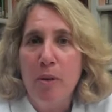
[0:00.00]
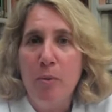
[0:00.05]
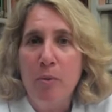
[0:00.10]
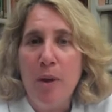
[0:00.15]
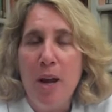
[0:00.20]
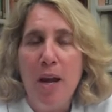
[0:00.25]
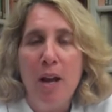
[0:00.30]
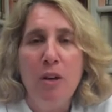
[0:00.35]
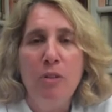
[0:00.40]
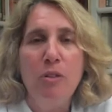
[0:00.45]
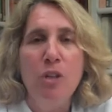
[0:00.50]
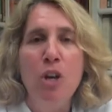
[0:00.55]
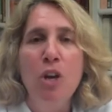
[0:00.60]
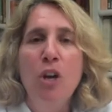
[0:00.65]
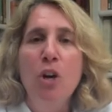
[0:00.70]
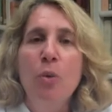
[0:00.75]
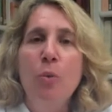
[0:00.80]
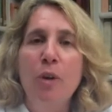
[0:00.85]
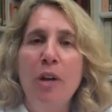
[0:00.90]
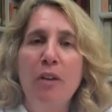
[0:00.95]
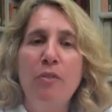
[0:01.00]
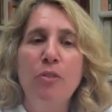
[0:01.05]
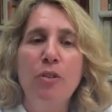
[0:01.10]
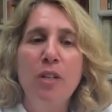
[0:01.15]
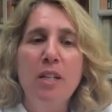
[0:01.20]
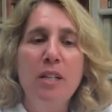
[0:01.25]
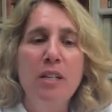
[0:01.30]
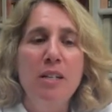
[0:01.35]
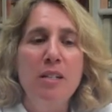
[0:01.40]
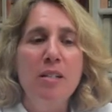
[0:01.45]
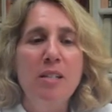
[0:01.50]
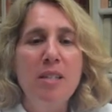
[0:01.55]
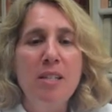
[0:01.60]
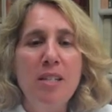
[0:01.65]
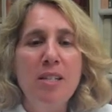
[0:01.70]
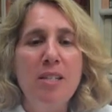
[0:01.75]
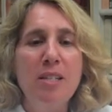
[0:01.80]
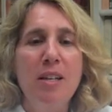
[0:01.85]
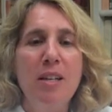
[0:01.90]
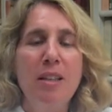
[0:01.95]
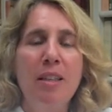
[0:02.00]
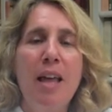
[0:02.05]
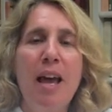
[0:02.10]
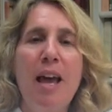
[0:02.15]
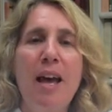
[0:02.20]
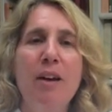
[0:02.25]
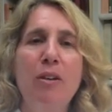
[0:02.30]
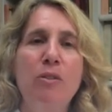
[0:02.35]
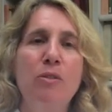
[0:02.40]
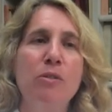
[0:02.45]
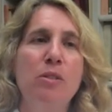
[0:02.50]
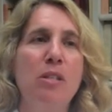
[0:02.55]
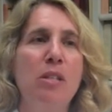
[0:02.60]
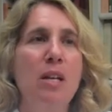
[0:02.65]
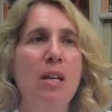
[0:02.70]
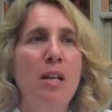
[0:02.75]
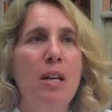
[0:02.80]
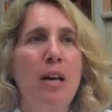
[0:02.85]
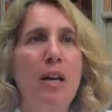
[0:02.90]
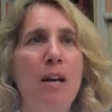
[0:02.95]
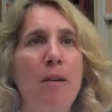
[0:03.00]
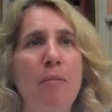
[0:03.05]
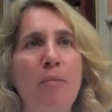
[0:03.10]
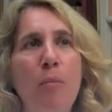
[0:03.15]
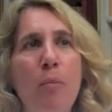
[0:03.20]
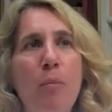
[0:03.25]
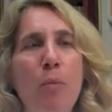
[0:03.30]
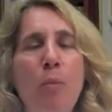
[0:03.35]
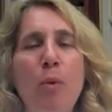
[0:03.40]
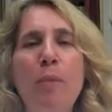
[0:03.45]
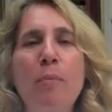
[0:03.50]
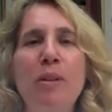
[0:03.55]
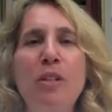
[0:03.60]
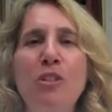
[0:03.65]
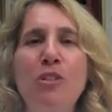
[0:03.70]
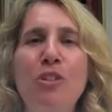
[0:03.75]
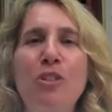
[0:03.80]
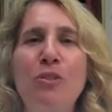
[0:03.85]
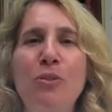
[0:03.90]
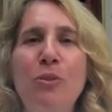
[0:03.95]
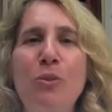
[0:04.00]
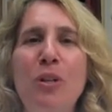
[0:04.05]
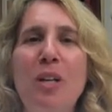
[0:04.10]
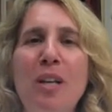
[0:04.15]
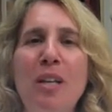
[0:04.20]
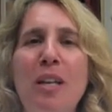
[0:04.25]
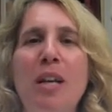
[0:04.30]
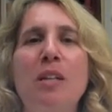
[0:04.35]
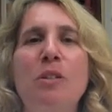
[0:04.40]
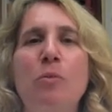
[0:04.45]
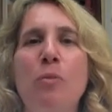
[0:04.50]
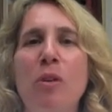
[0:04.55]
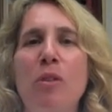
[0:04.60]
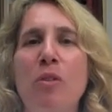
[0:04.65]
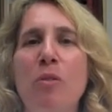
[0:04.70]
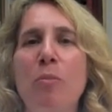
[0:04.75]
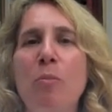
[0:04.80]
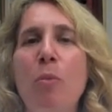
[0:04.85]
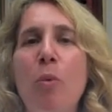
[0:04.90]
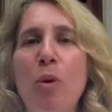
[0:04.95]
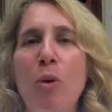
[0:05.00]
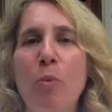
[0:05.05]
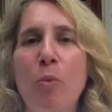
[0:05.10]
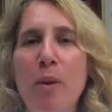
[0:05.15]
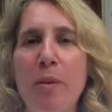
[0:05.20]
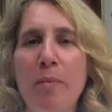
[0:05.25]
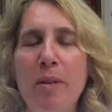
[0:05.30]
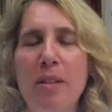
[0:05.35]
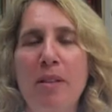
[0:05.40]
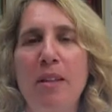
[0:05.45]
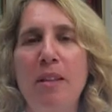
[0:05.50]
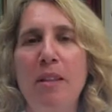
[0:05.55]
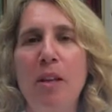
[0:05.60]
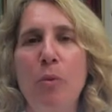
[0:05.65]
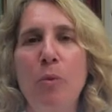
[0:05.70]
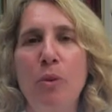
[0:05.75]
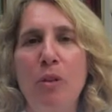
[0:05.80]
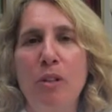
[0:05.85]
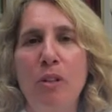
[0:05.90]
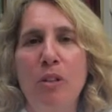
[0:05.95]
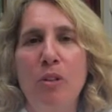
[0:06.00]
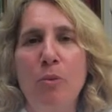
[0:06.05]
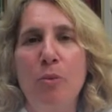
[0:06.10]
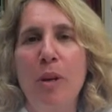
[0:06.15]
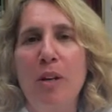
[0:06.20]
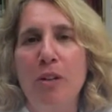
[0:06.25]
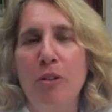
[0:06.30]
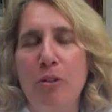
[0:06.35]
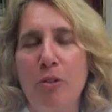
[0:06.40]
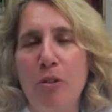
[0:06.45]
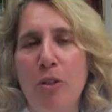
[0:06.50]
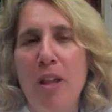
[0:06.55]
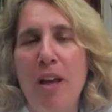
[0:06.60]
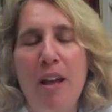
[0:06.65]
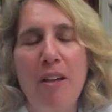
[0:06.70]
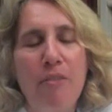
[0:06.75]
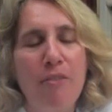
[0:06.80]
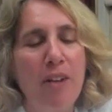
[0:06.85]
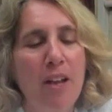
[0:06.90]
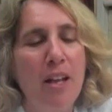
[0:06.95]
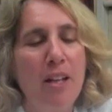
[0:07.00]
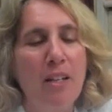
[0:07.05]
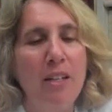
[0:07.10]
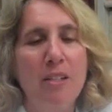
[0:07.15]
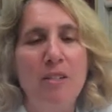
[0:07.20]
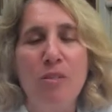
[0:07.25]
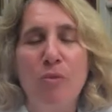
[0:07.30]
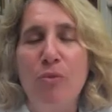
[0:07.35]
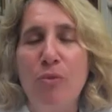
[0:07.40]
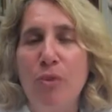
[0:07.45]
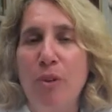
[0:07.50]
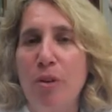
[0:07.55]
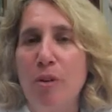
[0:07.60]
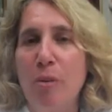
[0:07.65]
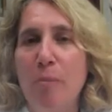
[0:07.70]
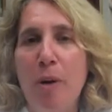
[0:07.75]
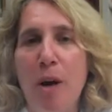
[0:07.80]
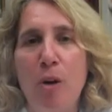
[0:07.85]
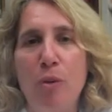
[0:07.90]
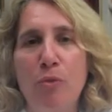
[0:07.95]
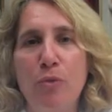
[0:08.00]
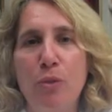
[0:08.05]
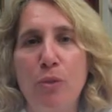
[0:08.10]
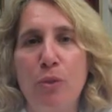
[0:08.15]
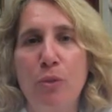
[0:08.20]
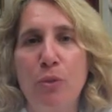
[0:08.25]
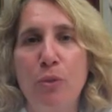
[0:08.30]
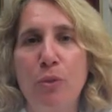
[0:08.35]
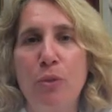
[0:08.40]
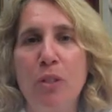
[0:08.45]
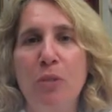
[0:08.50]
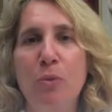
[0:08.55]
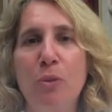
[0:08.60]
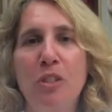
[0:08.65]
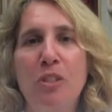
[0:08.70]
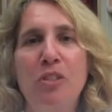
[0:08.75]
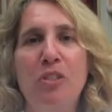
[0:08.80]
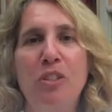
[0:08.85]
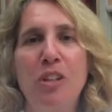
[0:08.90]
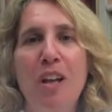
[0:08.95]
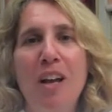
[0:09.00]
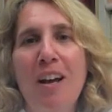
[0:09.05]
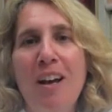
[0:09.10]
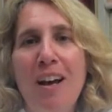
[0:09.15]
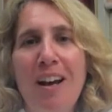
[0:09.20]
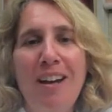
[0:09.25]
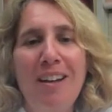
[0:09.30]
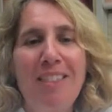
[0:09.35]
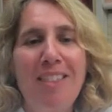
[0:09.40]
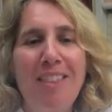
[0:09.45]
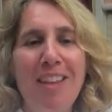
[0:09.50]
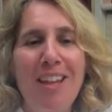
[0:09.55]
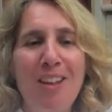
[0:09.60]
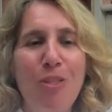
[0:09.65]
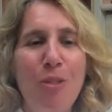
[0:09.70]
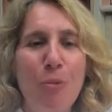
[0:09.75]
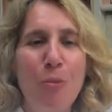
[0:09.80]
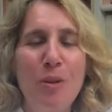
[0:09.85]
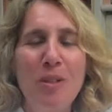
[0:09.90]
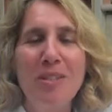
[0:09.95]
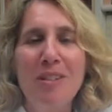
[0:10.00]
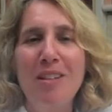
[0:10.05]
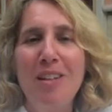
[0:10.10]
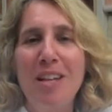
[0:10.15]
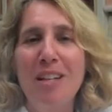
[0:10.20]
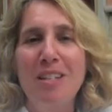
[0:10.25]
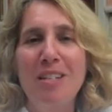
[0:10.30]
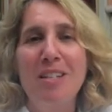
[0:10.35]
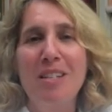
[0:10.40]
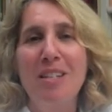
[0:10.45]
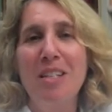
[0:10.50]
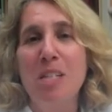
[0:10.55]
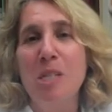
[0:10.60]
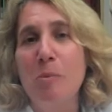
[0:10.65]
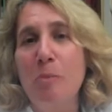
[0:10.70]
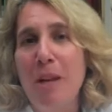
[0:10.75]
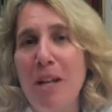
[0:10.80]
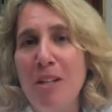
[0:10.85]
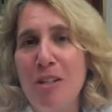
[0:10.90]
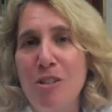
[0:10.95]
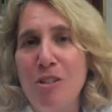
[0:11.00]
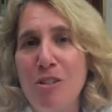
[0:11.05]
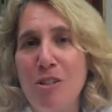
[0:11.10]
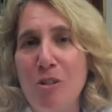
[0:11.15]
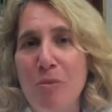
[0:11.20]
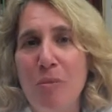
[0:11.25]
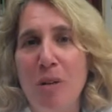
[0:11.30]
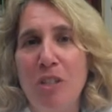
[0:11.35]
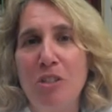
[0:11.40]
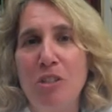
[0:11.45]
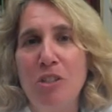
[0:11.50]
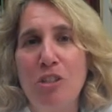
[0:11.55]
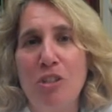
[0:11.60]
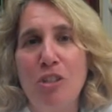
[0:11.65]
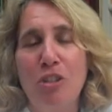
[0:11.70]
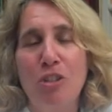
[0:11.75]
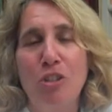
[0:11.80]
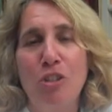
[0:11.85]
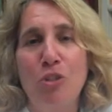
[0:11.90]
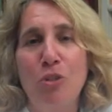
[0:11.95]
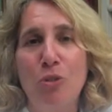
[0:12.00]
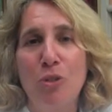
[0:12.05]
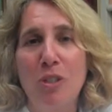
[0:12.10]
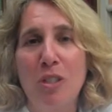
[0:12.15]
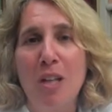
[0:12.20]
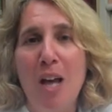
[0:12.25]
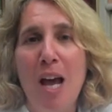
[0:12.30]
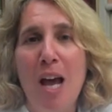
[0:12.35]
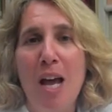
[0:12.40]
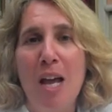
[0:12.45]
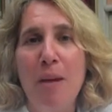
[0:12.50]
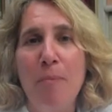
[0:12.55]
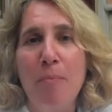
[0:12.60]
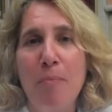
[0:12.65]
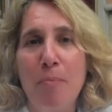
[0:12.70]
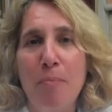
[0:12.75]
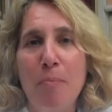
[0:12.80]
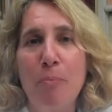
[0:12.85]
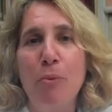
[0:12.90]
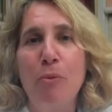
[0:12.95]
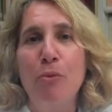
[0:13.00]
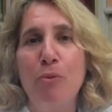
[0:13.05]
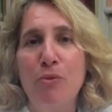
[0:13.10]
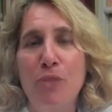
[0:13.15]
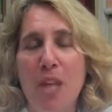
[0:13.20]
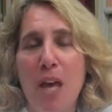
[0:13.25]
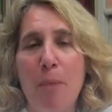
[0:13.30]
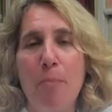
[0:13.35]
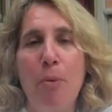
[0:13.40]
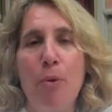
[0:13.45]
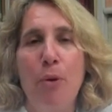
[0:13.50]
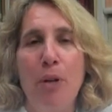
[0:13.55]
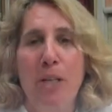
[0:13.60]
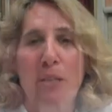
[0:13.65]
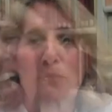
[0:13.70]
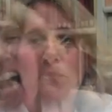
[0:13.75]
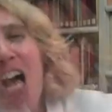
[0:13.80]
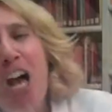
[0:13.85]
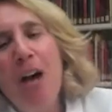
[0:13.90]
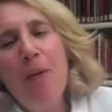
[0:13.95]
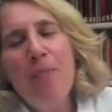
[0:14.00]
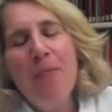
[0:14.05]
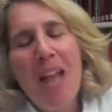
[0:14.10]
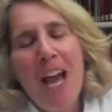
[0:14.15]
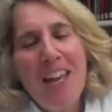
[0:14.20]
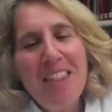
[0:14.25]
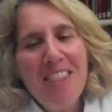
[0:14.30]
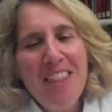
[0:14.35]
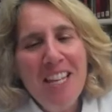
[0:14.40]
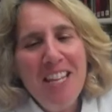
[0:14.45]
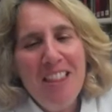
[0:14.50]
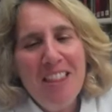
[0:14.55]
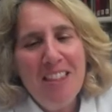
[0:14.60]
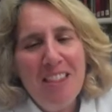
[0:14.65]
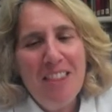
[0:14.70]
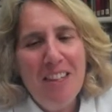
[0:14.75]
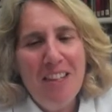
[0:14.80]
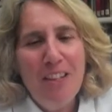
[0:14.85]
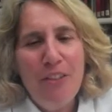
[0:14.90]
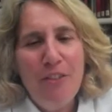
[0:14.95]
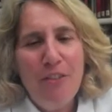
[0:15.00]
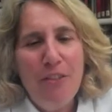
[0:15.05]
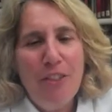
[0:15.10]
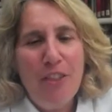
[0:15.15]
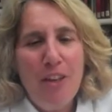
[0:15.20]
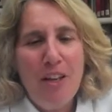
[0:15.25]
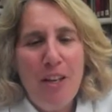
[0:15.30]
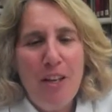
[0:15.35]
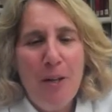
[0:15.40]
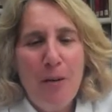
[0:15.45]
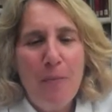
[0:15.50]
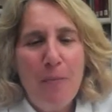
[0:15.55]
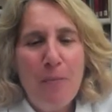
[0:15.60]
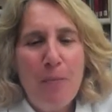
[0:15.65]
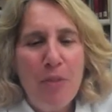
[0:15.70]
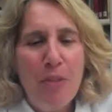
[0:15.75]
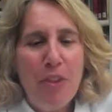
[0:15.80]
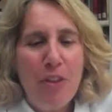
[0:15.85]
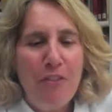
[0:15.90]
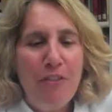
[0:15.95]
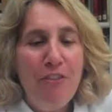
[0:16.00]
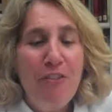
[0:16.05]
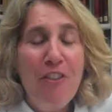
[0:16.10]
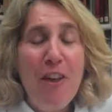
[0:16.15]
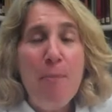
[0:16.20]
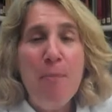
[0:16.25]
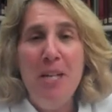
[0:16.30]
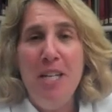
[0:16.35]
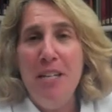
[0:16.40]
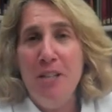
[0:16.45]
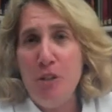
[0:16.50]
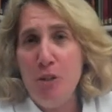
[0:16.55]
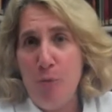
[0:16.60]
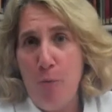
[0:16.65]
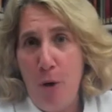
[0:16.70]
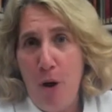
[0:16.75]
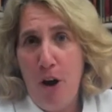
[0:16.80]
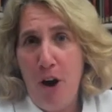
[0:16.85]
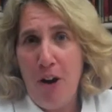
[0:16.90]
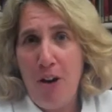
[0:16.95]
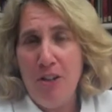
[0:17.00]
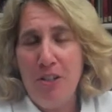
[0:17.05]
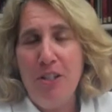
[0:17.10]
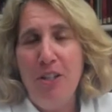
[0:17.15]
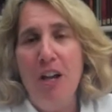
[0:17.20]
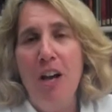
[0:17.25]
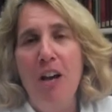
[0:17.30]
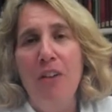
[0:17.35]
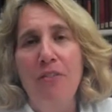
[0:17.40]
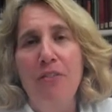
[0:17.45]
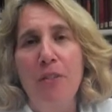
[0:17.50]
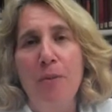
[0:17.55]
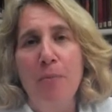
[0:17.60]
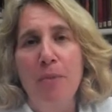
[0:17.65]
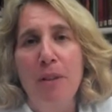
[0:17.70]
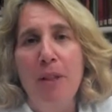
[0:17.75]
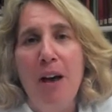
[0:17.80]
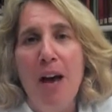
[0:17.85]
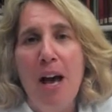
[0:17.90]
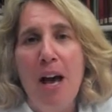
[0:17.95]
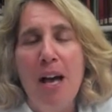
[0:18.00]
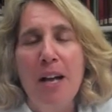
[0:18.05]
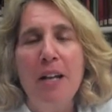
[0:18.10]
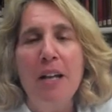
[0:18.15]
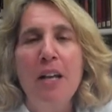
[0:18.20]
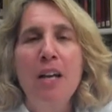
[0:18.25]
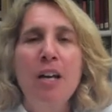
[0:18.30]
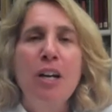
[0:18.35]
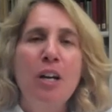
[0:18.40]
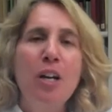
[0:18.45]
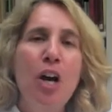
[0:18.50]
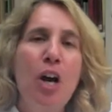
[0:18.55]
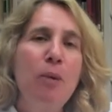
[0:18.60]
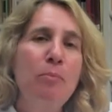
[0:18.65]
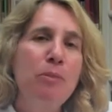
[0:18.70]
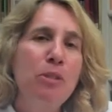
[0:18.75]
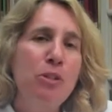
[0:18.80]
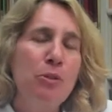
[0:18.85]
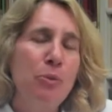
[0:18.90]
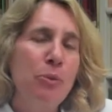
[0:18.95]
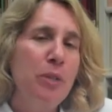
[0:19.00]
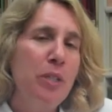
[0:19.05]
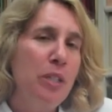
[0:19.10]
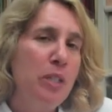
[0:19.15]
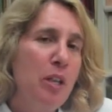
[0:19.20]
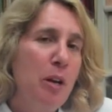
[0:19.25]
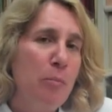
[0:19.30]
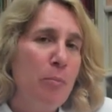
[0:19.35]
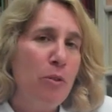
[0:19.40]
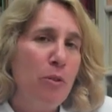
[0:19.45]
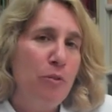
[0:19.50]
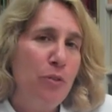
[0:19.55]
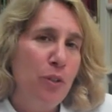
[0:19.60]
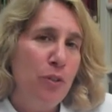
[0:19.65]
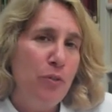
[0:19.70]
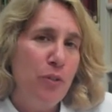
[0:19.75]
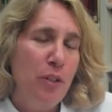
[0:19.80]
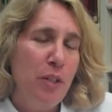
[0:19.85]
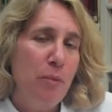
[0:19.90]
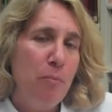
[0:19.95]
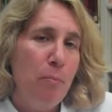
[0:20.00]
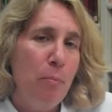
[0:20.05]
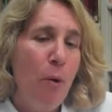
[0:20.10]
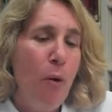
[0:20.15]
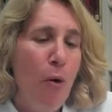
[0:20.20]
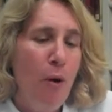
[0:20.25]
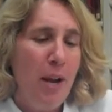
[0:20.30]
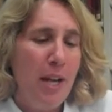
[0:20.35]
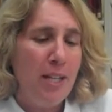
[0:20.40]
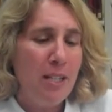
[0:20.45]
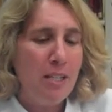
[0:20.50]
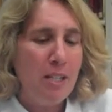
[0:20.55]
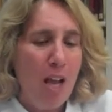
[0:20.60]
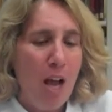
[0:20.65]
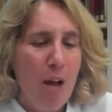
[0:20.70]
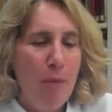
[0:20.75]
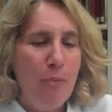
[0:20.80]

around, whatever it is, this allows women to connect with more women than they would in their regular life, and it's a very powerful tool, which I think the reason that it has expanded so much in such a short time proves that point. I think that the feminist part of the blog comes through in a number of different points.